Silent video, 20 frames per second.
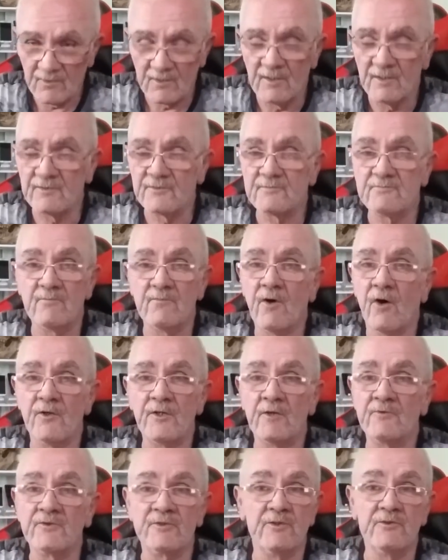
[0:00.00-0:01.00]
As I
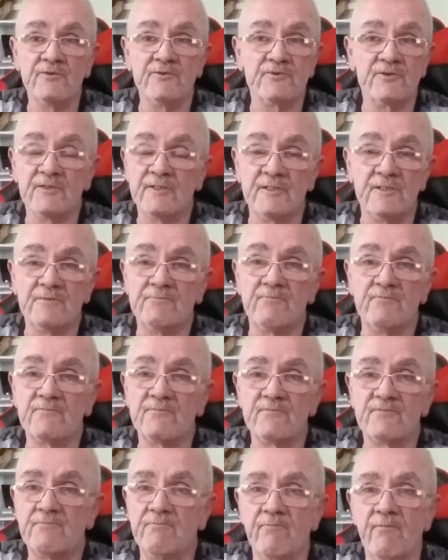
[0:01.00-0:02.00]
don't usually
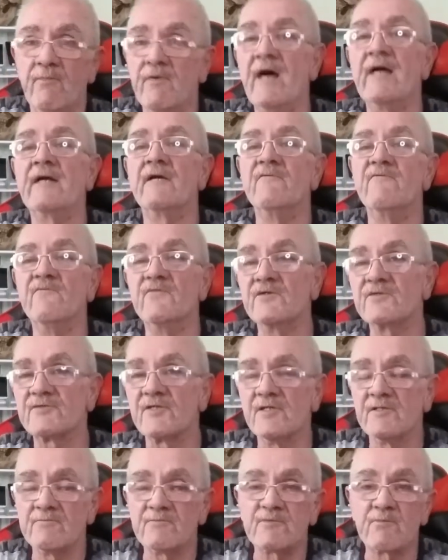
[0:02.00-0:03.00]
beg for
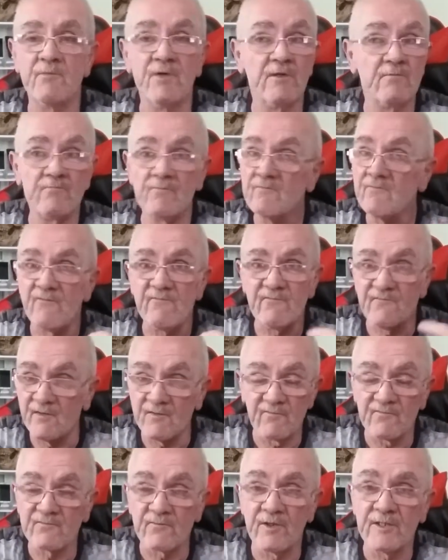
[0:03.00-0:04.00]
subs, but
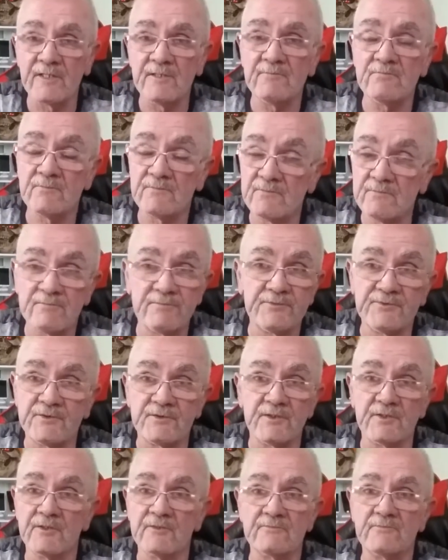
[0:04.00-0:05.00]
feel free
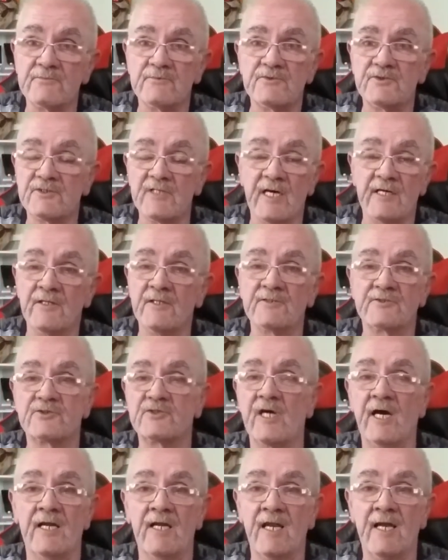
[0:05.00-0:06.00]
to share this
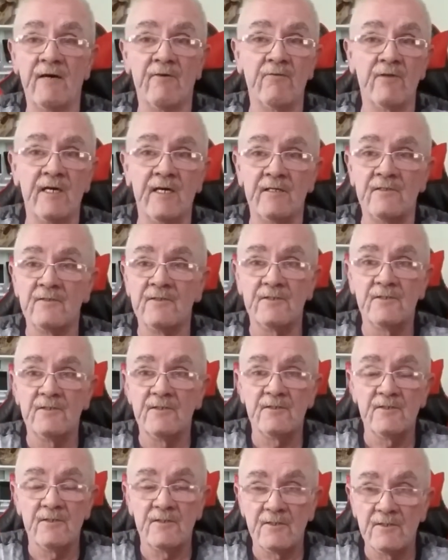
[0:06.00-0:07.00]
channel out there.
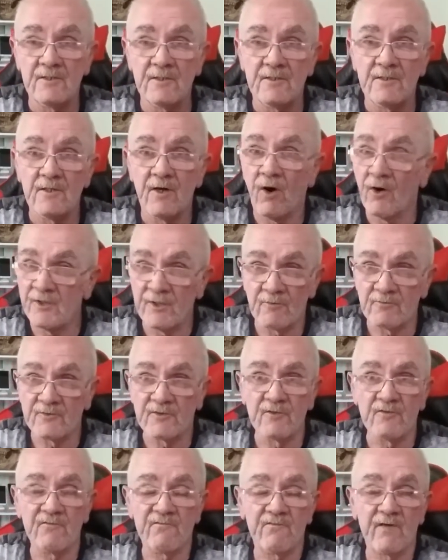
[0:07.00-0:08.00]
I don't
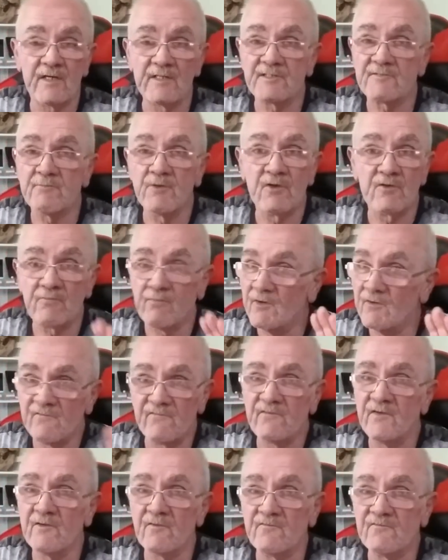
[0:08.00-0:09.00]
do Facebook, but
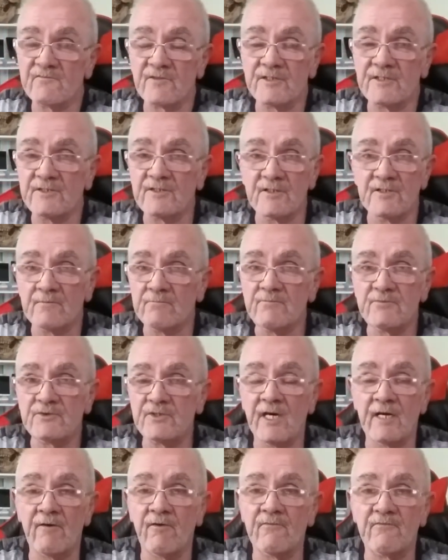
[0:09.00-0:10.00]
feel free to
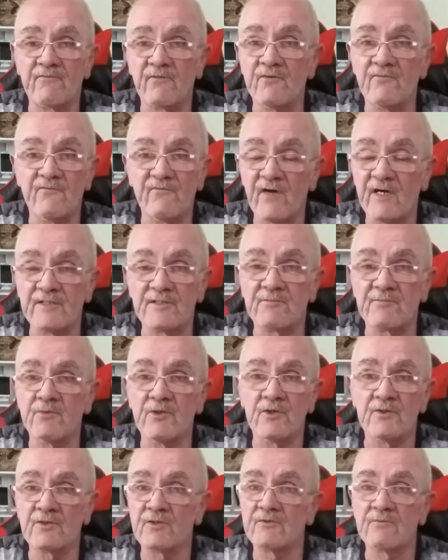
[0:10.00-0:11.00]
share it through
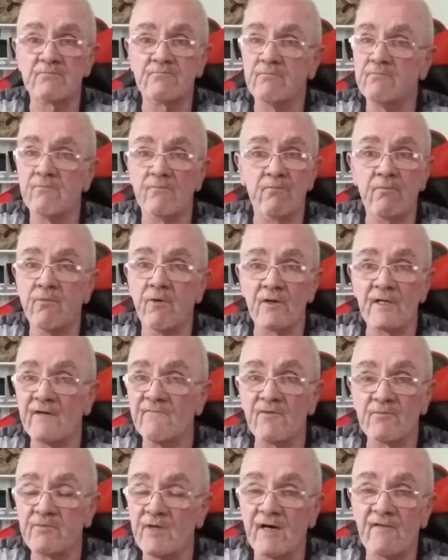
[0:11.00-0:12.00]
Facebook,
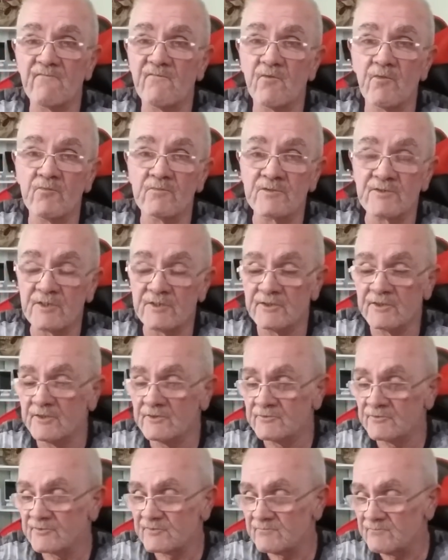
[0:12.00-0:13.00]
whatever platforms you
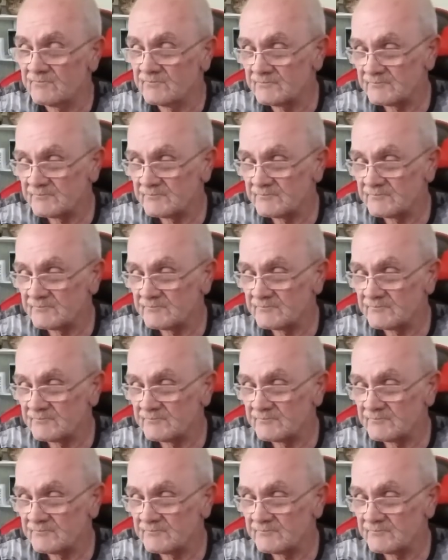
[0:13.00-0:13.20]
use.